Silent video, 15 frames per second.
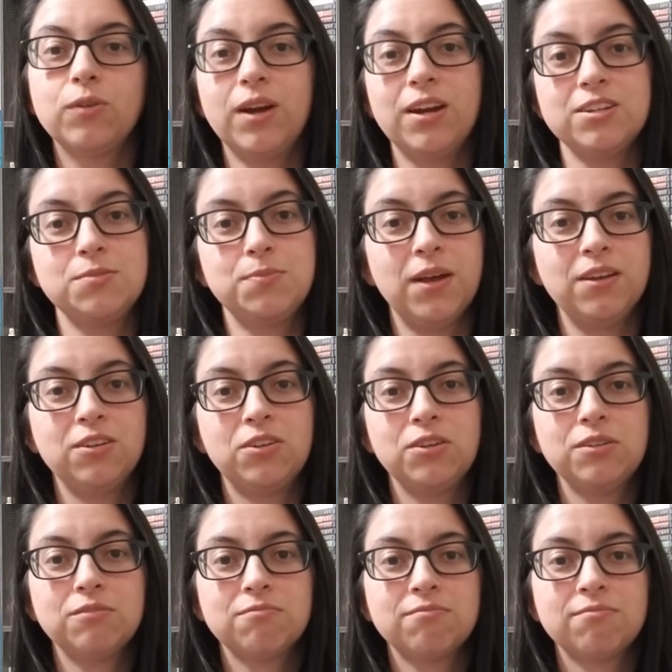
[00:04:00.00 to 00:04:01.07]
Crash
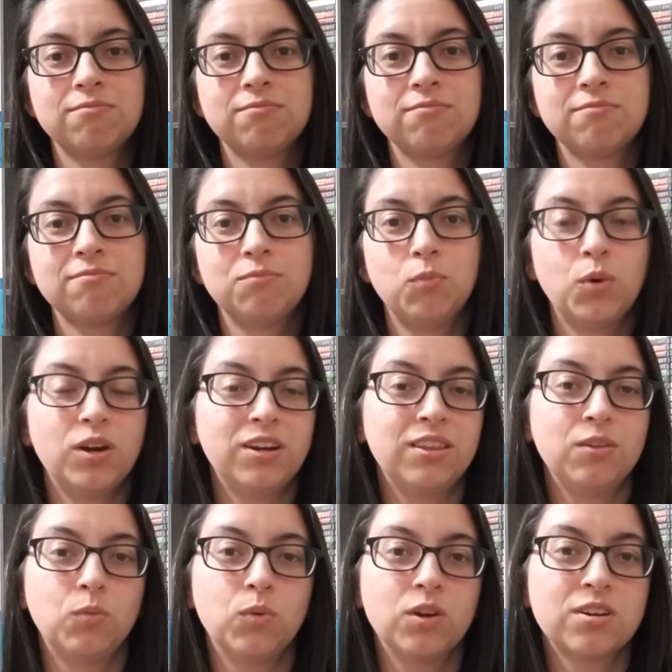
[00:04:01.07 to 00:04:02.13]
Bandicoot. We're in
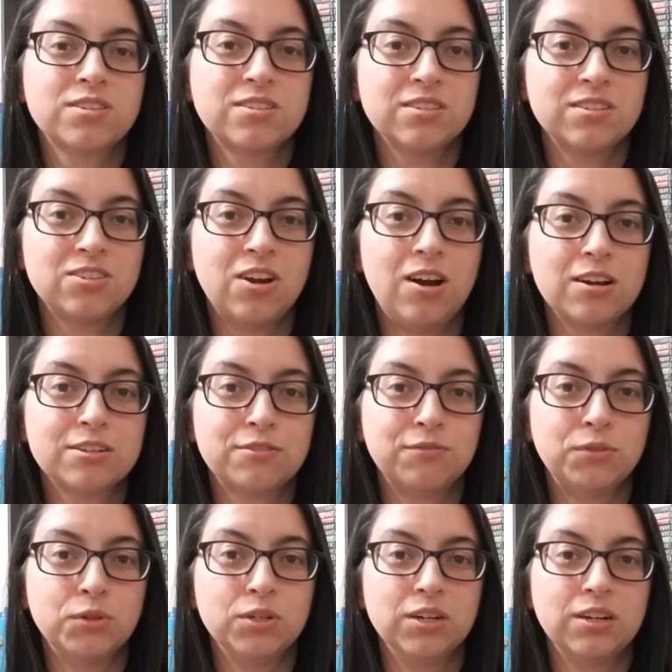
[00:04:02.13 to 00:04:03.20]
the works and talks
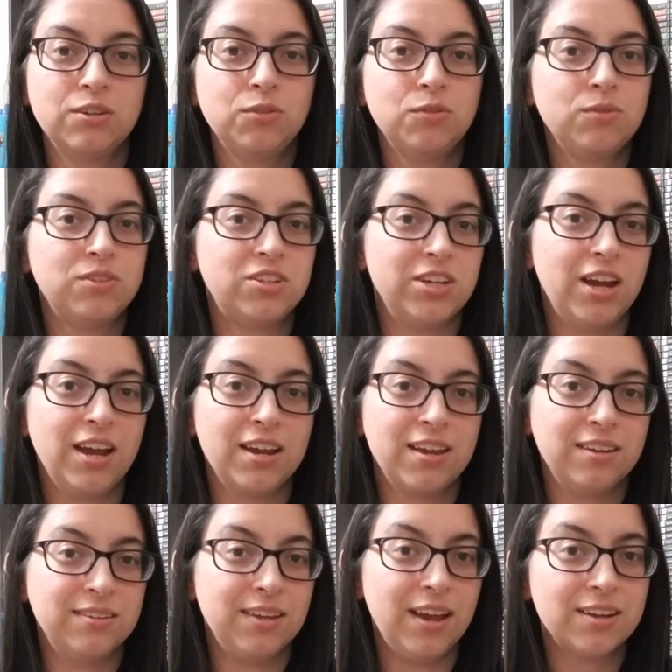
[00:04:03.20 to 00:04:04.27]
for a new Jack
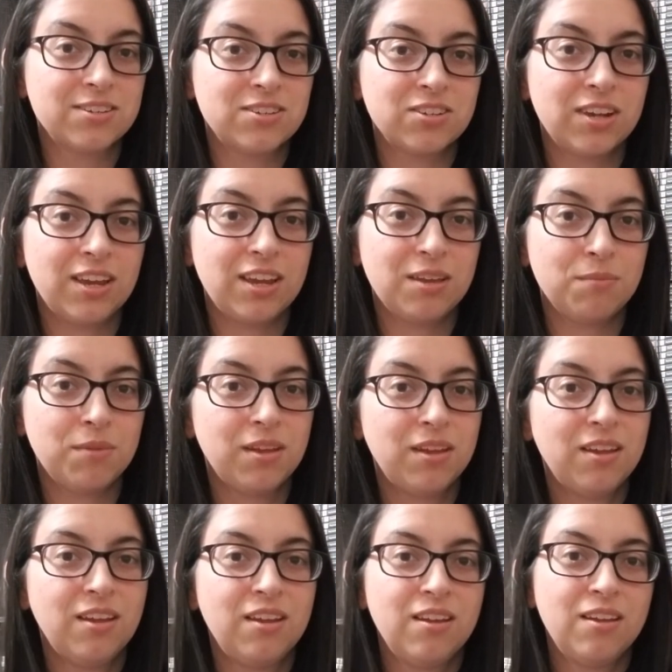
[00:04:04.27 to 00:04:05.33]
and Daxter game.
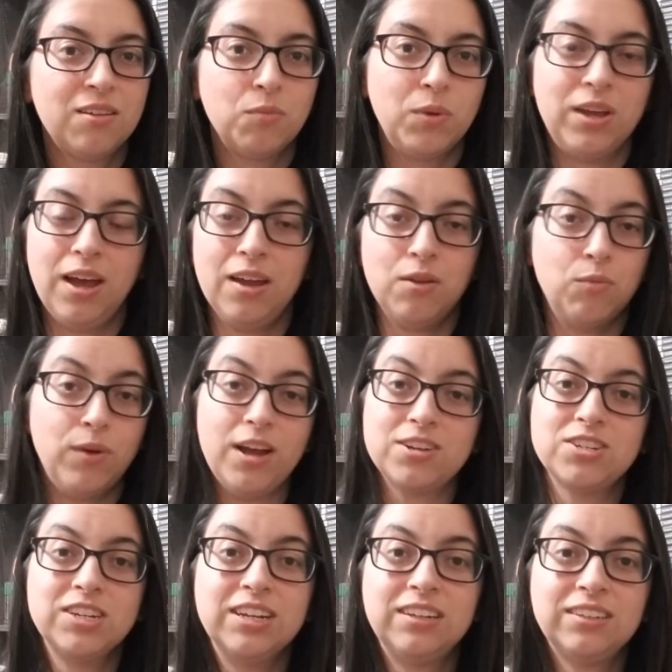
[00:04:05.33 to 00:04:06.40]
We got a
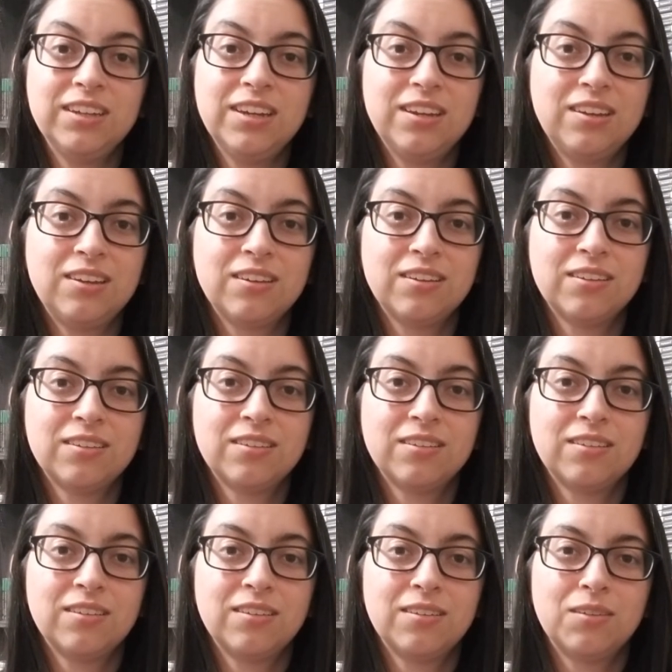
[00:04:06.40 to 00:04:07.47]
Ratchet and Clank.
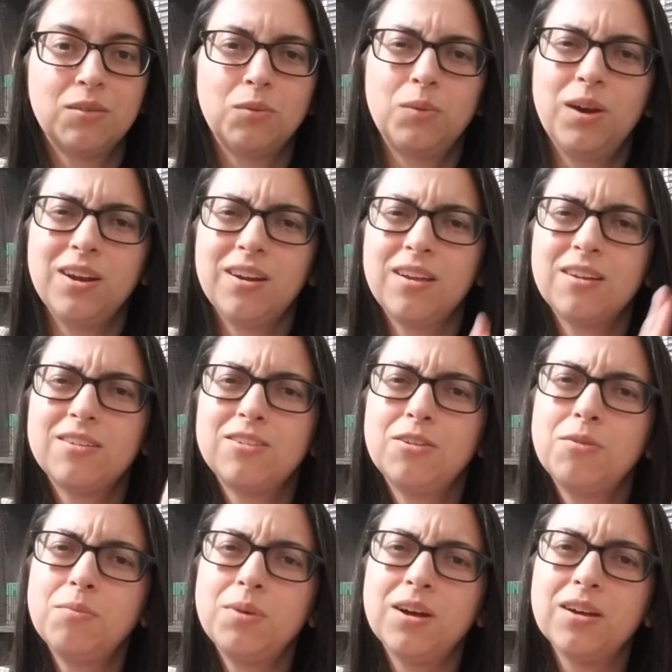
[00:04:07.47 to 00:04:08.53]
Why not a
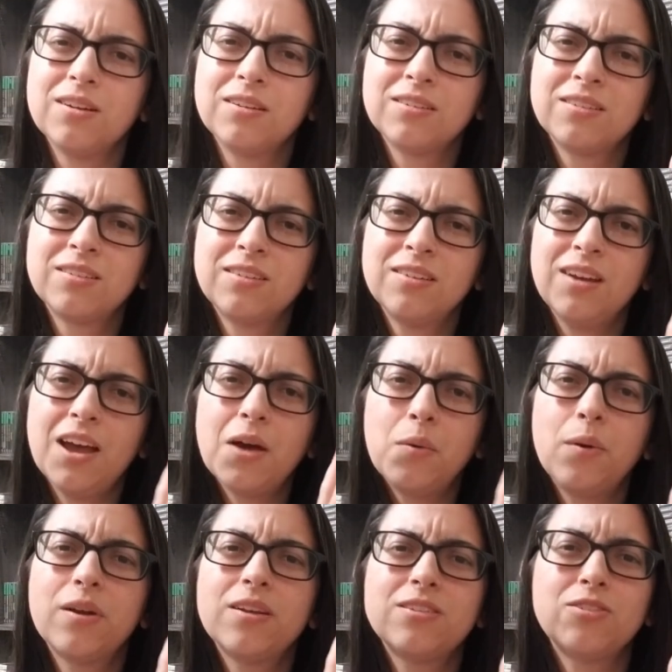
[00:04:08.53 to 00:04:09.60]
Tomba? I
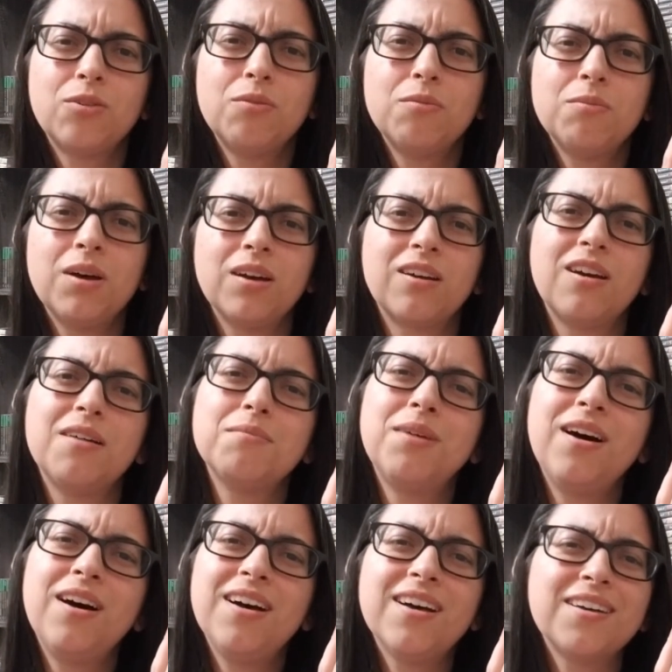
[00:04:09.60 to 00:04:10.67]
want a Tomba. Come
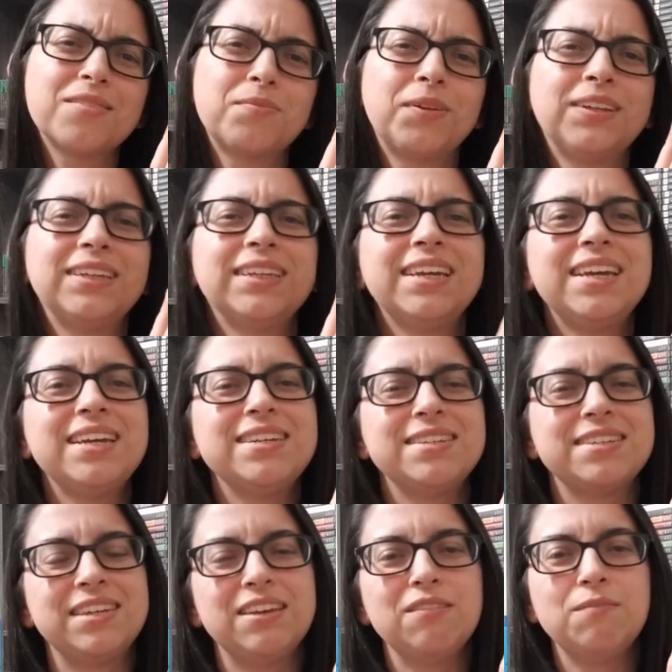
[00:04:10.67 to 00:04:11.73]
on, please
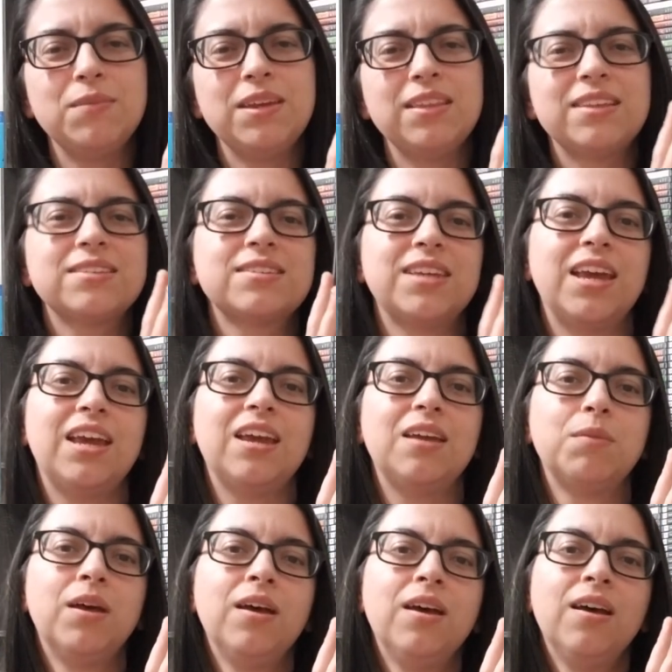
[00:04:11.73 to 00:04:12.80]
give me this
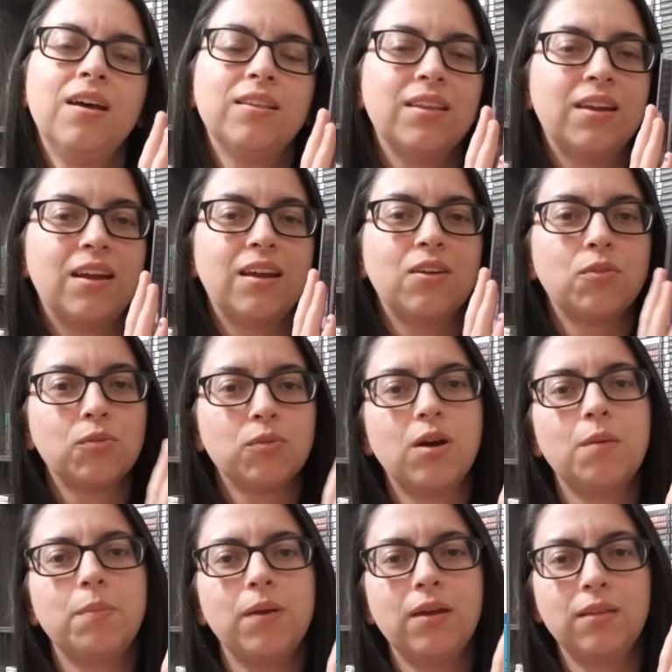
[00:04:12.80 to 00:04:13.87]
game that I grew
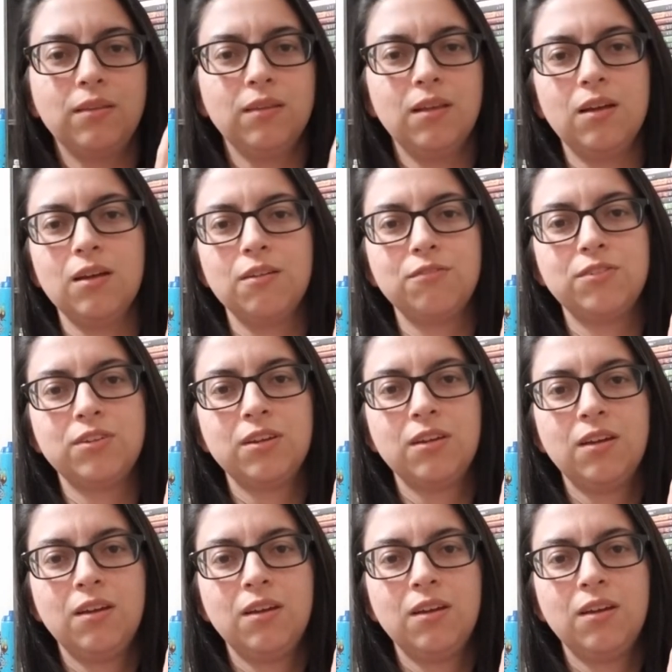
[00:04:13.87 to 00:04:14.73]
up and loved.